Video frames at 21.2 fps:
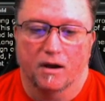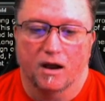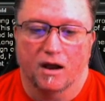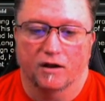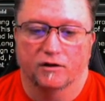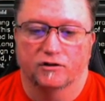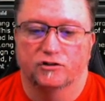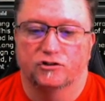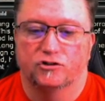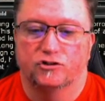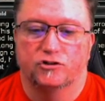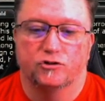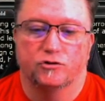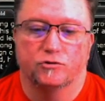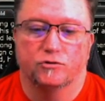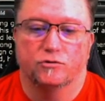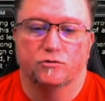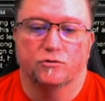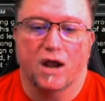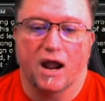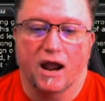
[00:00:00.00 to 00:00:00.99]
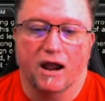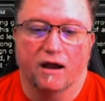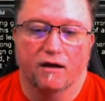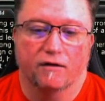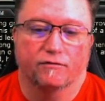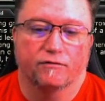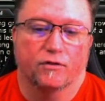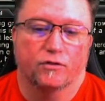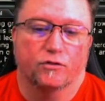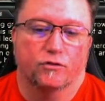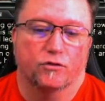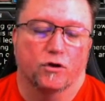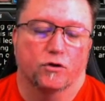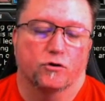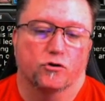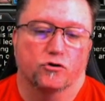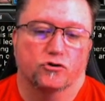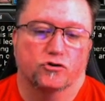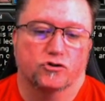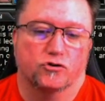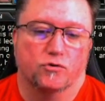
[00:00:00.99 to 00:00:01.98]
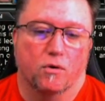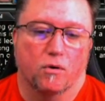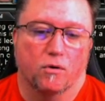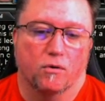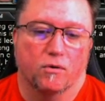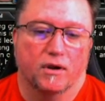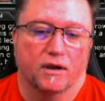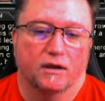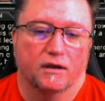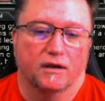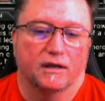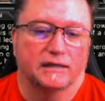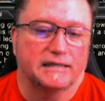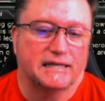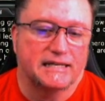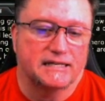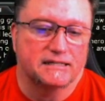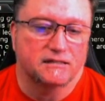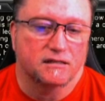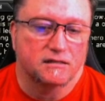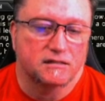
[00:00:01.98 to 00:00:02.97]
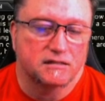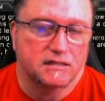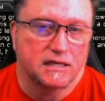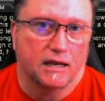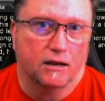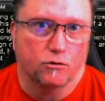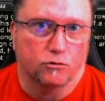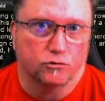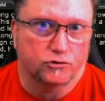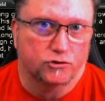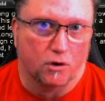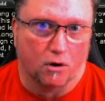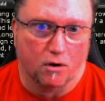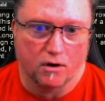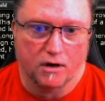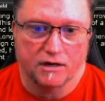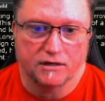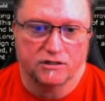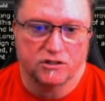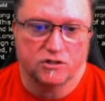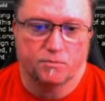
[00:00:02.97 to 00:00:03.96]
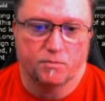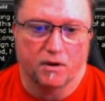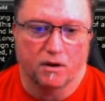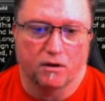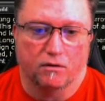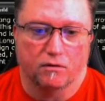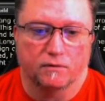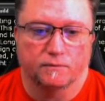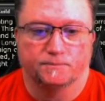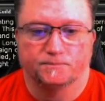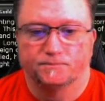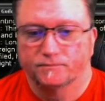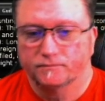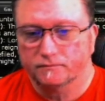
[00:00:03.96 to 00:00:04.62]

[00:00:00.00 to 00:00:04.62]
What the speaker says: I do have Thunderstroke. It is a single target spell.